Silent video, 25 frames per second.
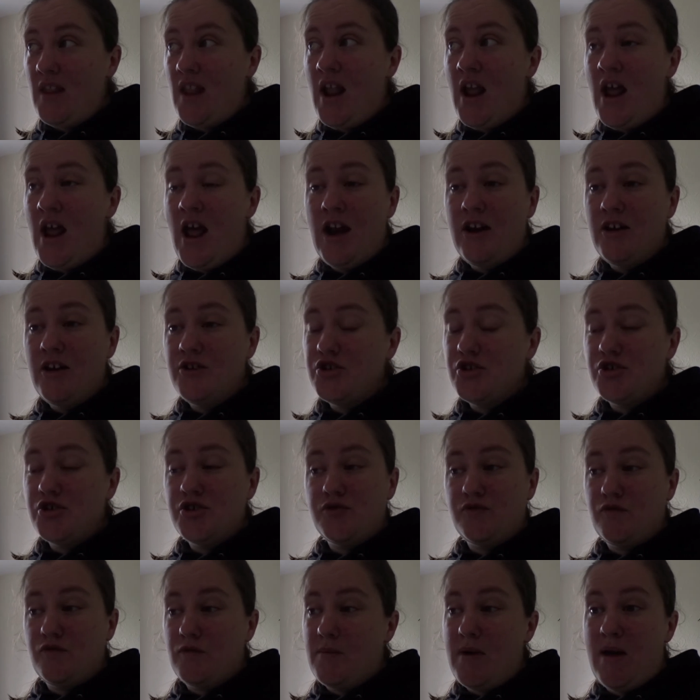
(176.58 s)
And I just
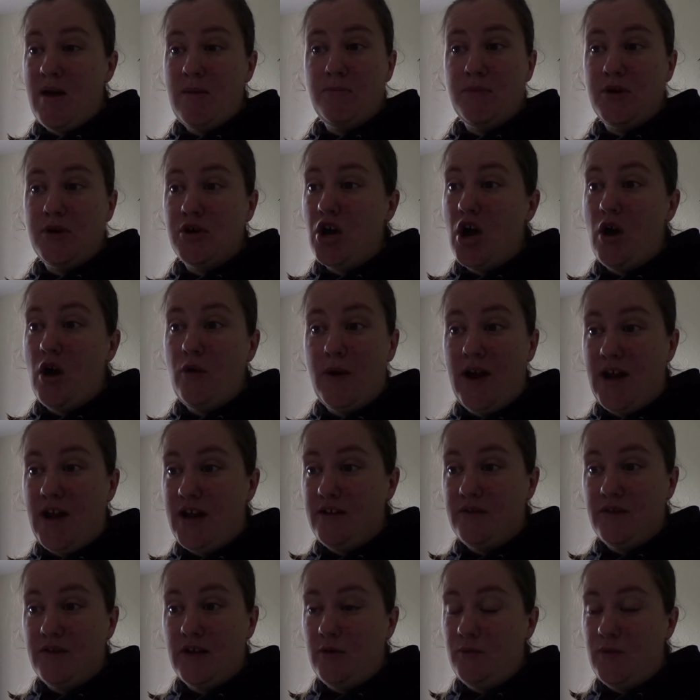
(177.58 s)
remember
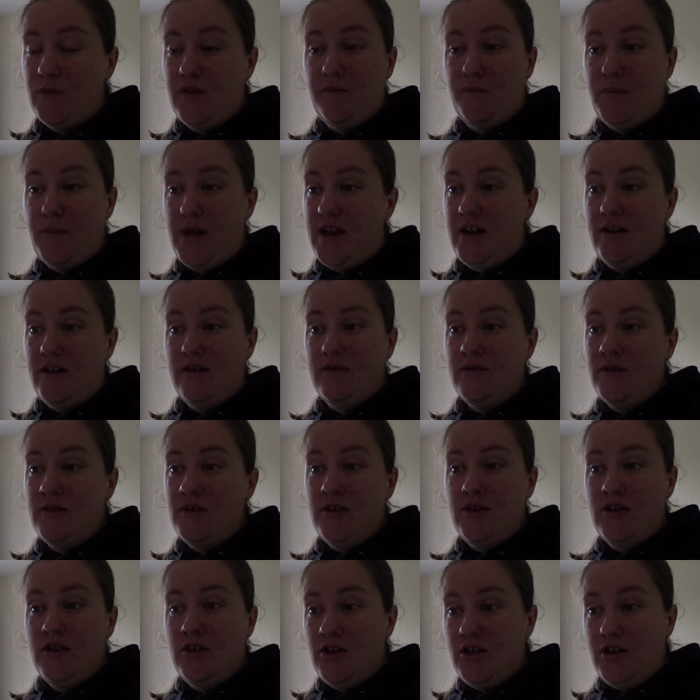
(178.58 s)
knowing that we've
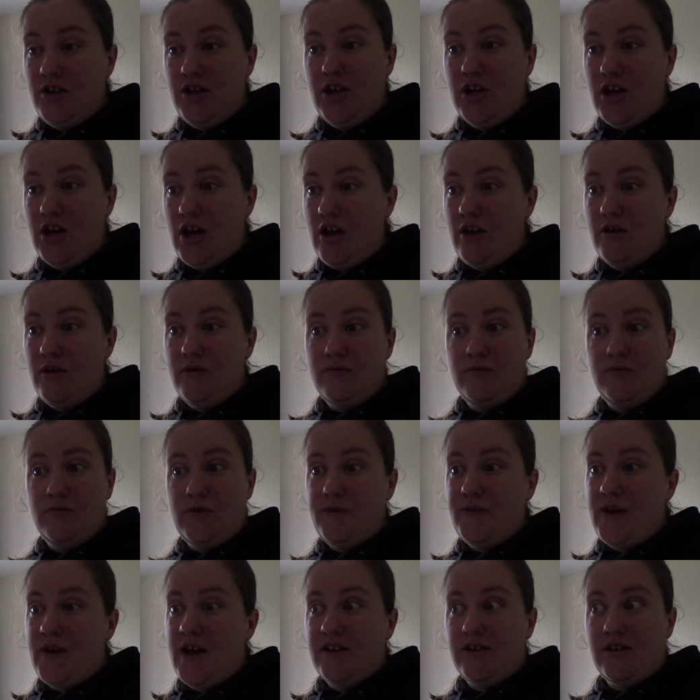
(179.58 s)

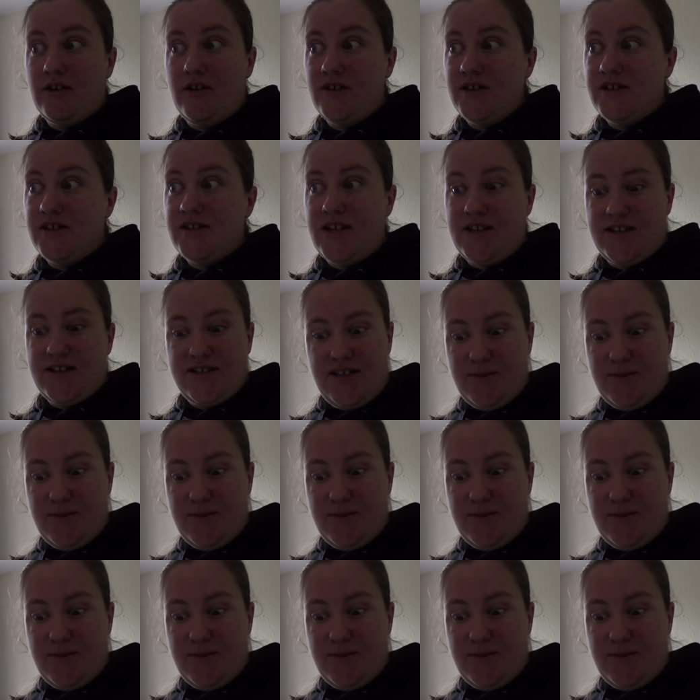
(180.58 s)
had like 60